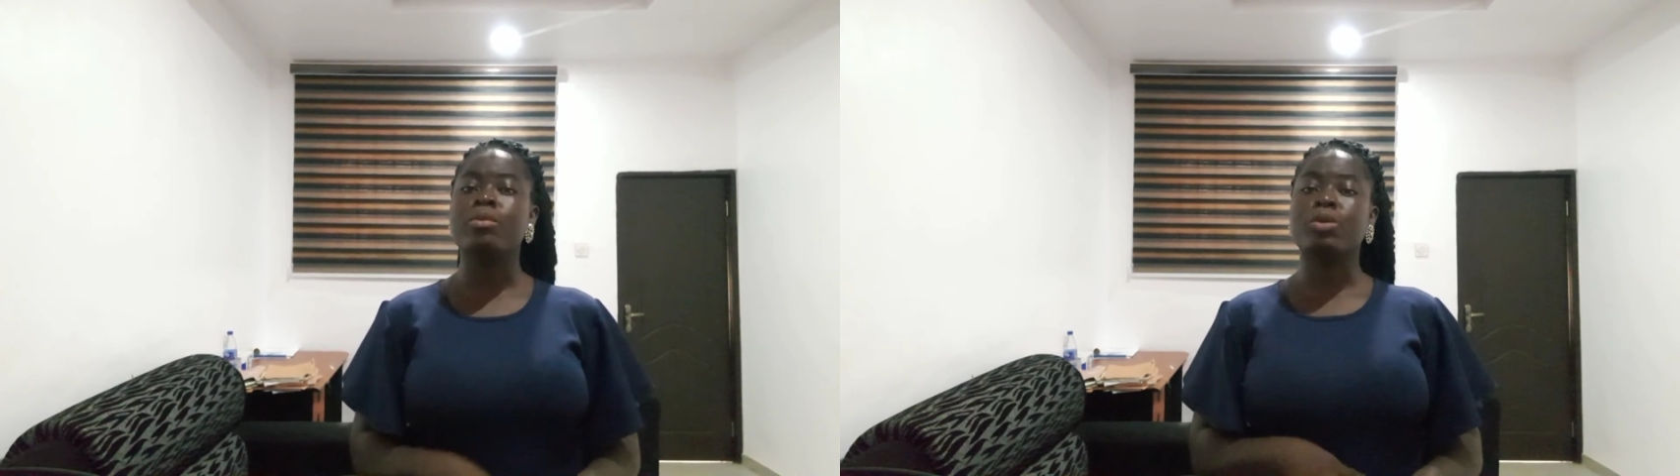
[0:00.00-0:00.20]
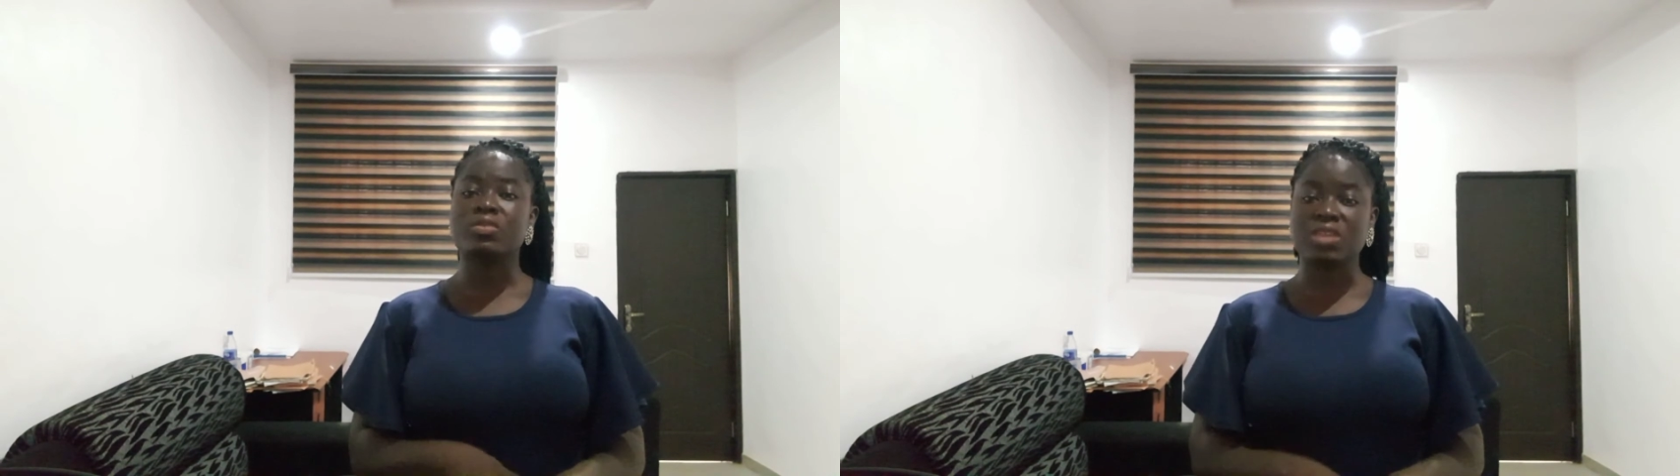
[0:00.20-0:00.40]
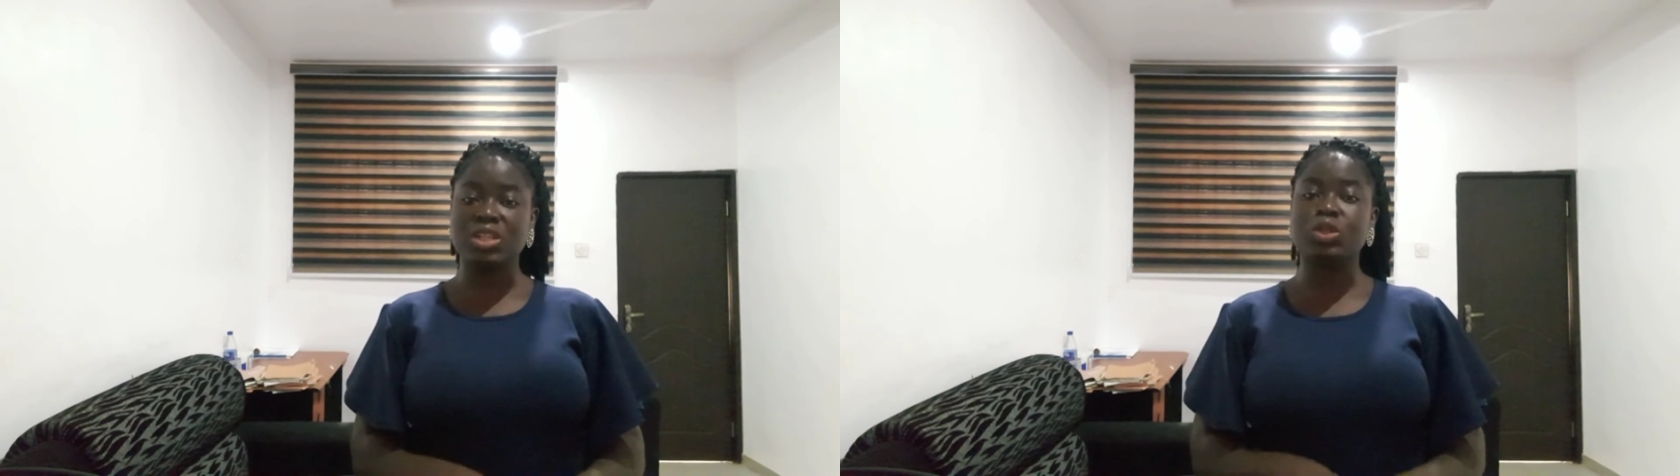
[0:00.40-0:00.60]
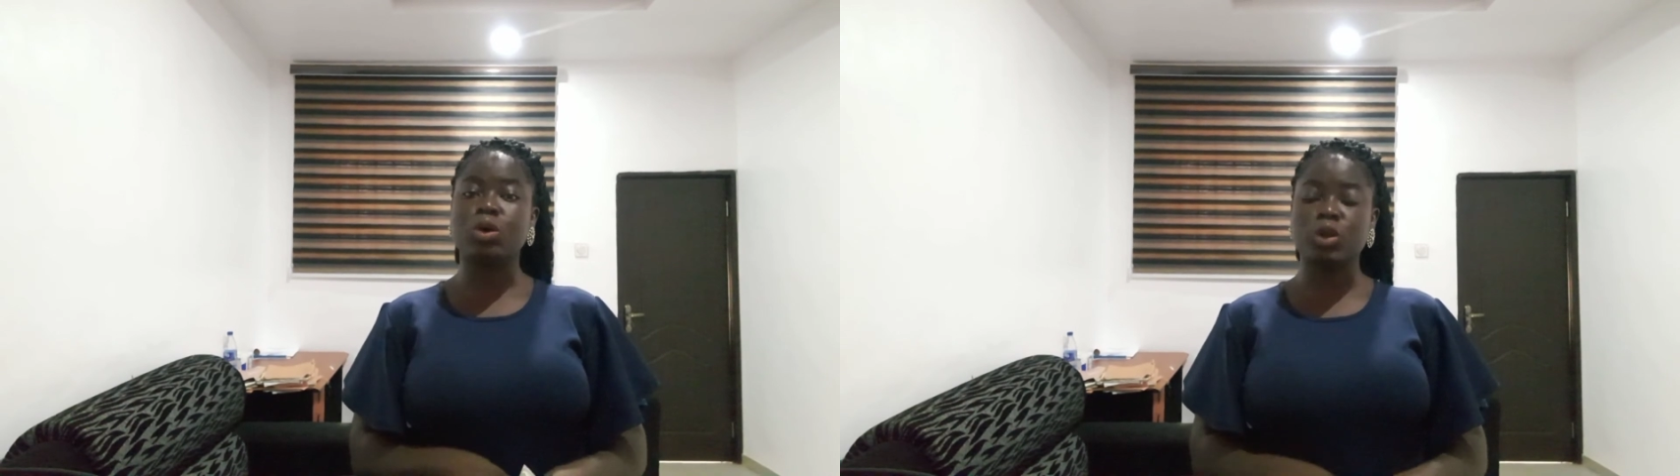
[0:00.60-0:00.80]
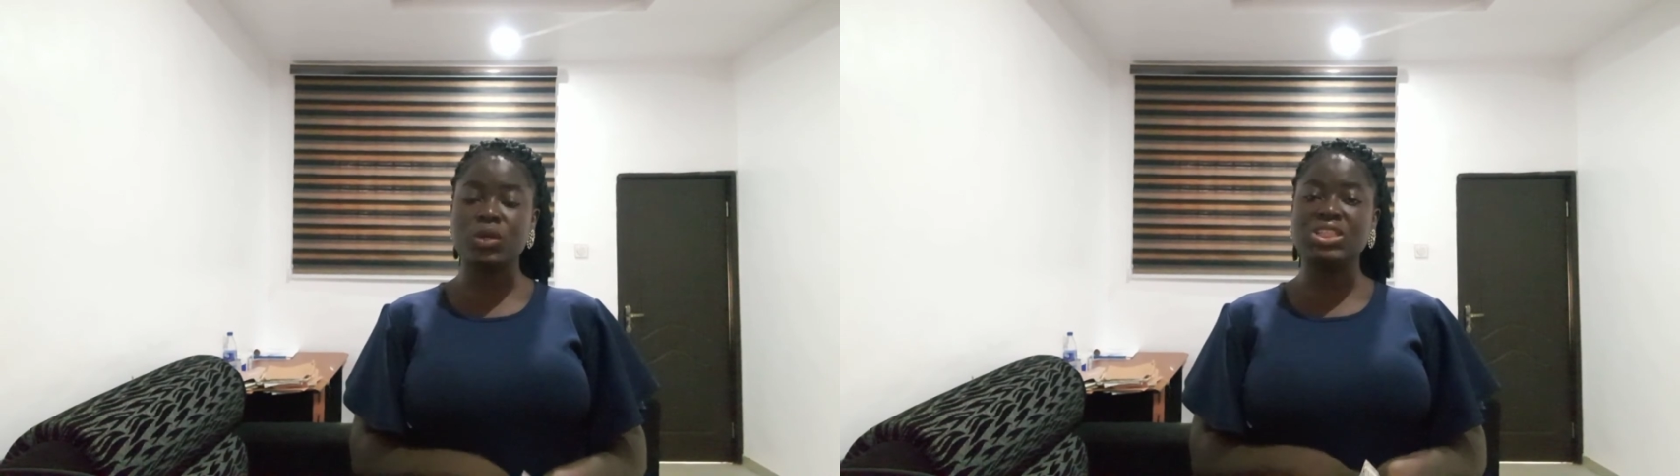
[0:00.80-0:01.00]
but there's
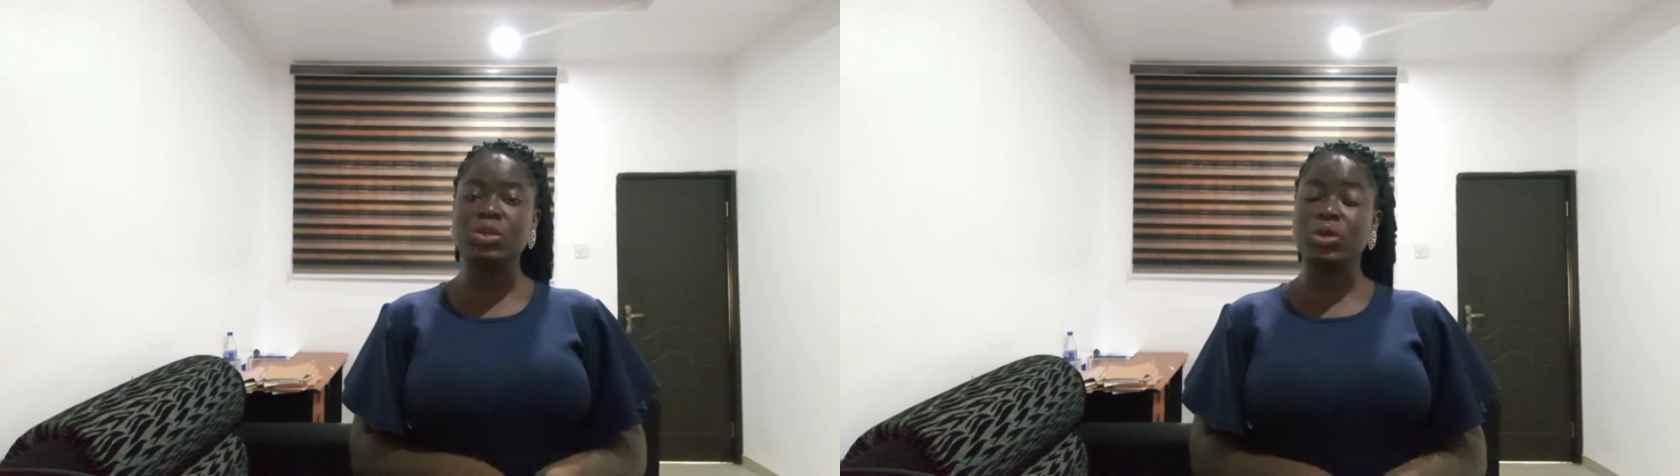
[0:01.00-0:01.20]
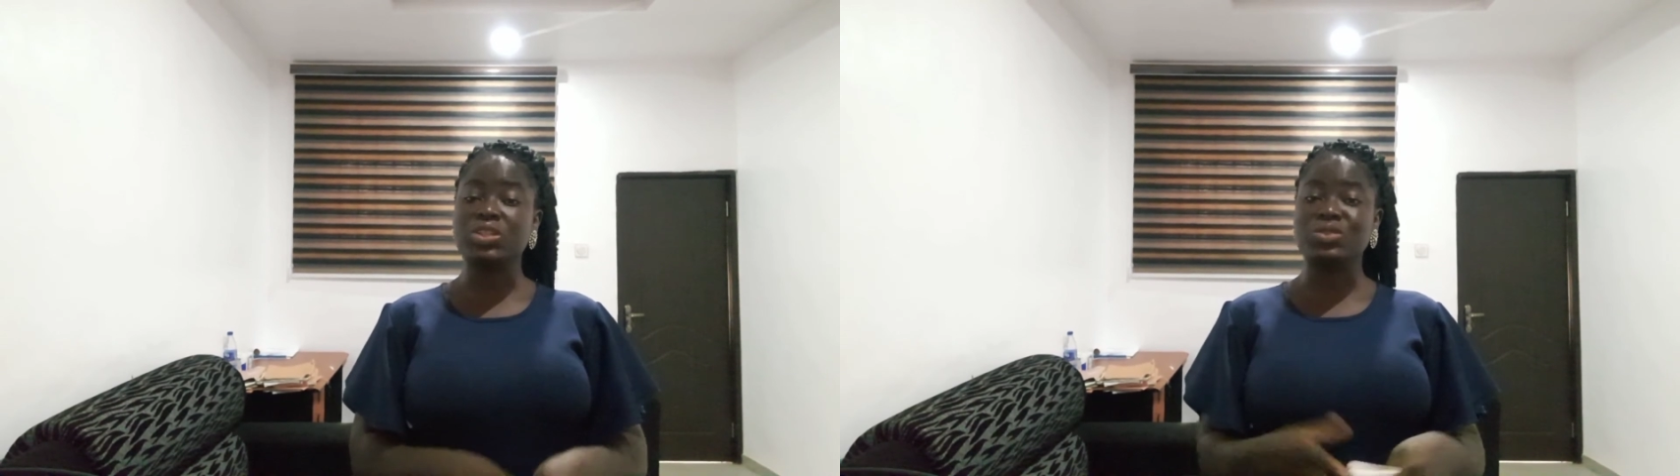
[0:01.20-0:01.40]
always a way